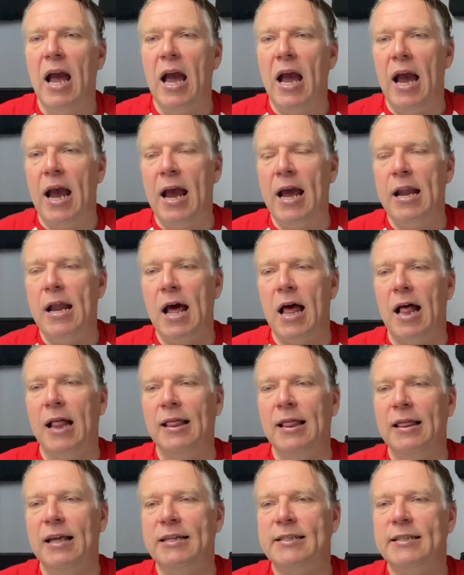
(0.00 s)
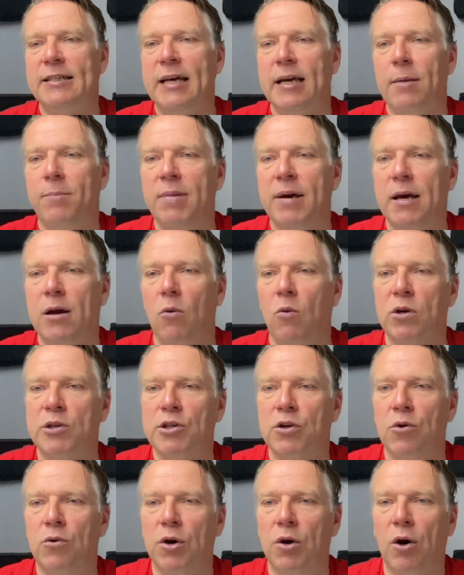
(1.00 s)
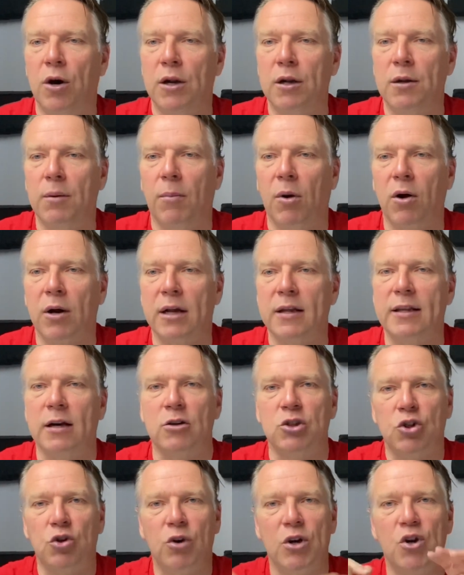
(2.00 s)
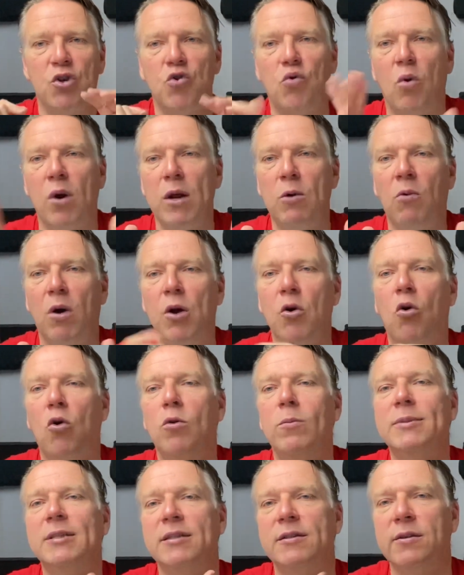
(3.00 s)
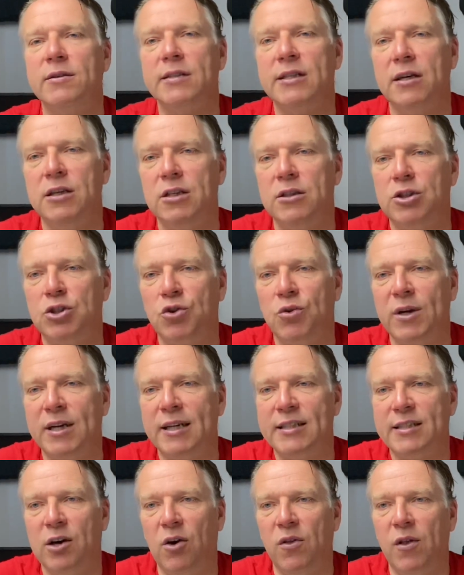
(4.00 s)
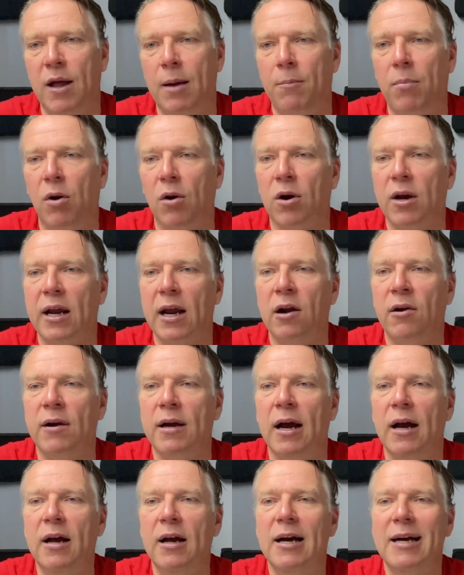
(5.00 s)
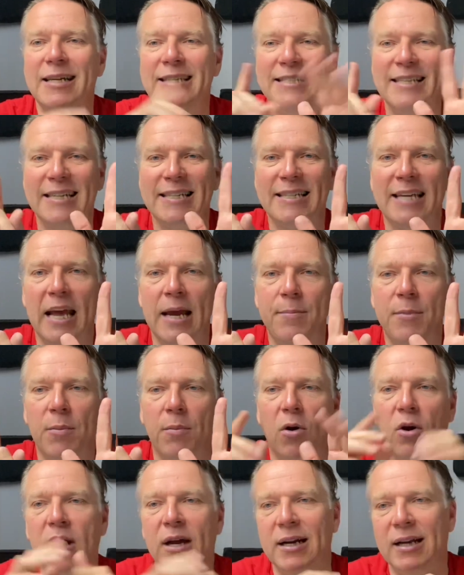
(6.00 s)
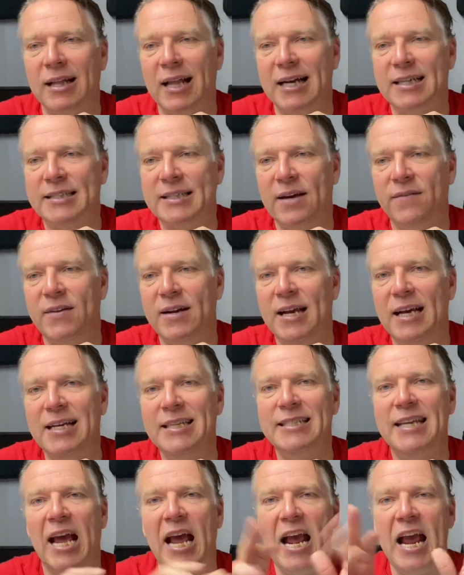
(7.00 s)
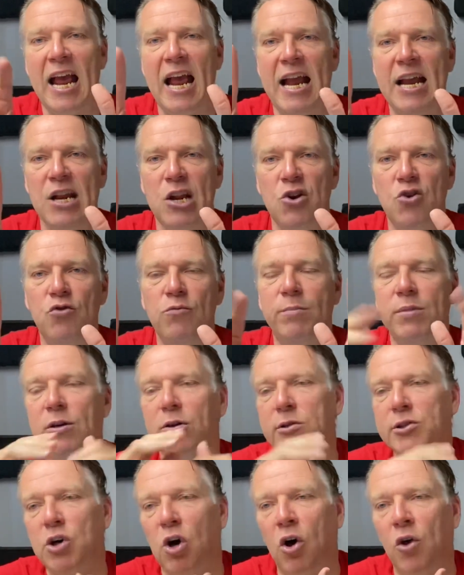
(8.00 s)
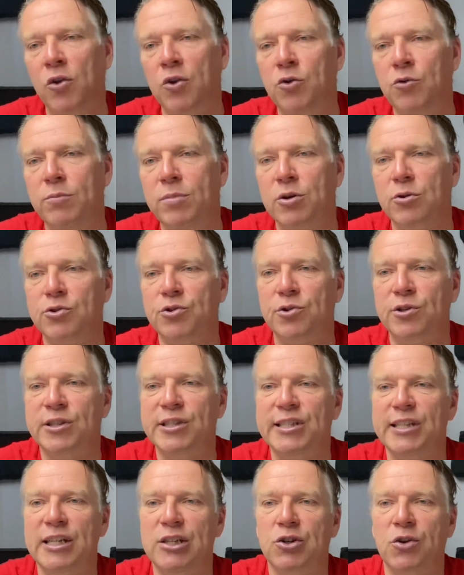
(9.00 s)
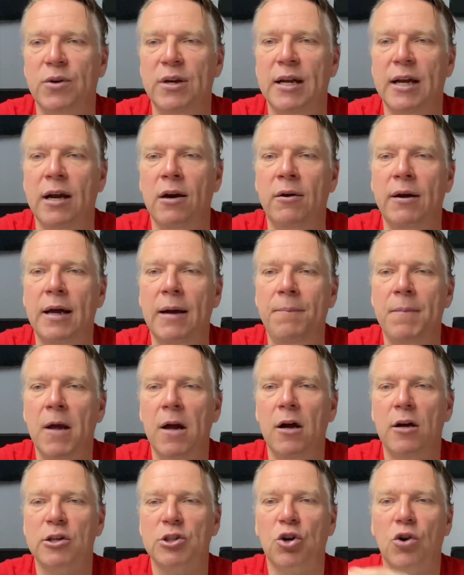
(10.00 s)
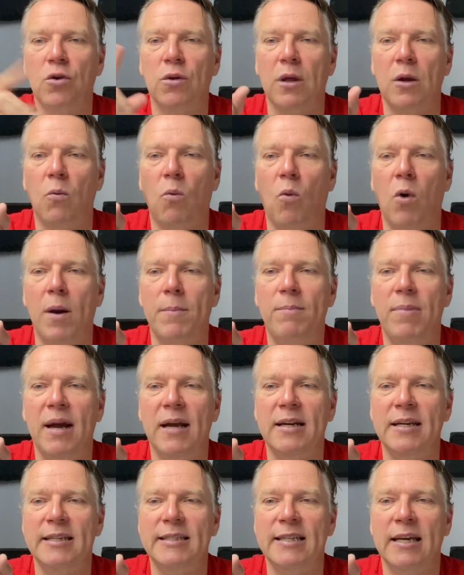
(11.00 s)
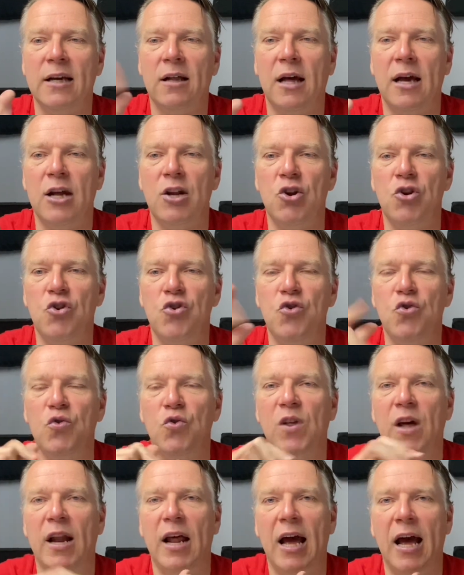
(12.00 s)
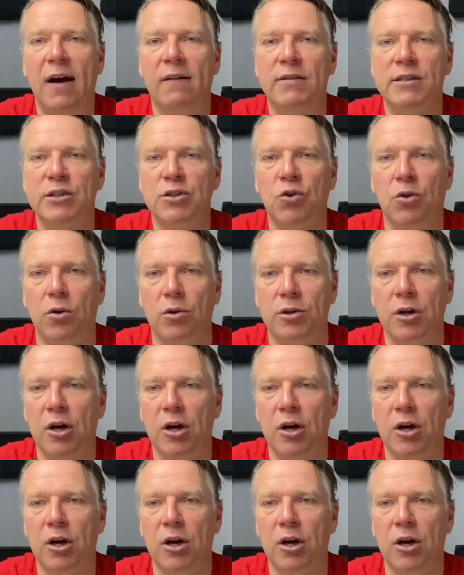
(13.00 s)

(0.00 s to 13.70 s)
And let's take a peek at what's going on in the market. They're showing twenty-one homes in the Sage Creek Southland Park area. Six came to market in the last seven days. Eight new builds. All the new builds are in the Sage Creek area. There's currently one pending sale and two that have sold.